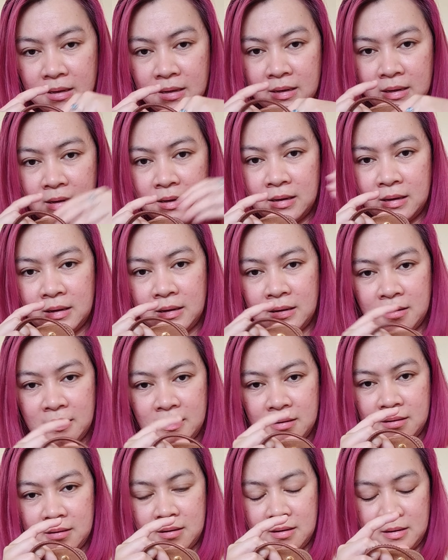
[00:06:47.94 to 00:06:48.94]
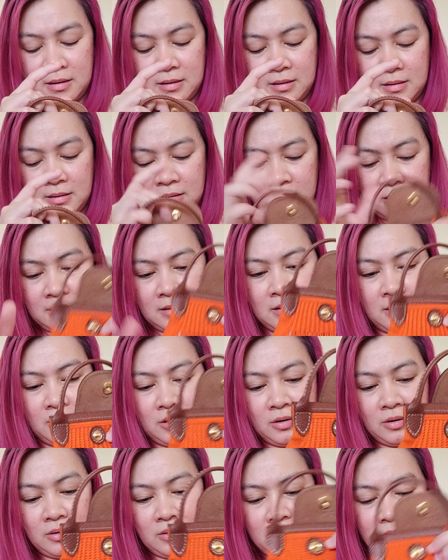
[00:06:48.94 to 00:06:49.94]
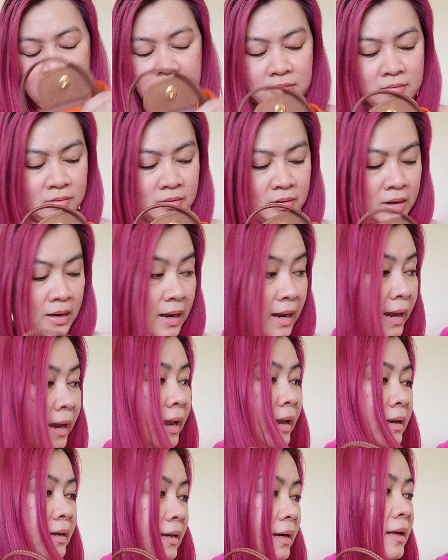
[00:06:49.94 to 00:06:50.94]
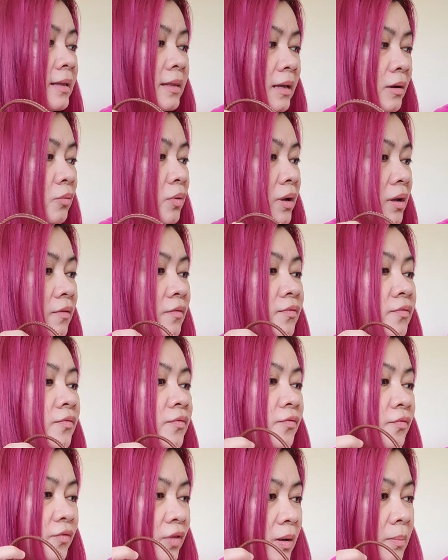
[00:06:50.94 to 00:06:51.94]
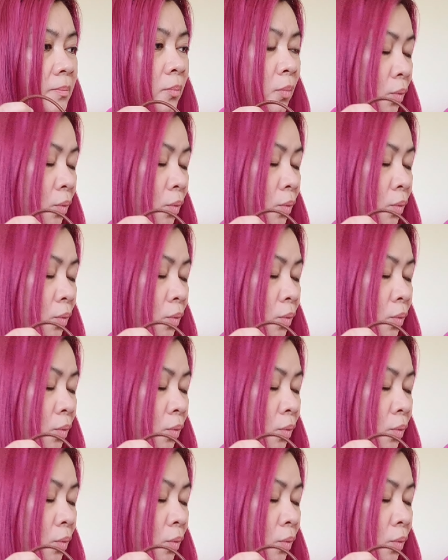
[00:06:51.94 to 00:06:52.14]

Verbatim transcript: Okay, there you go. And then I think we can fit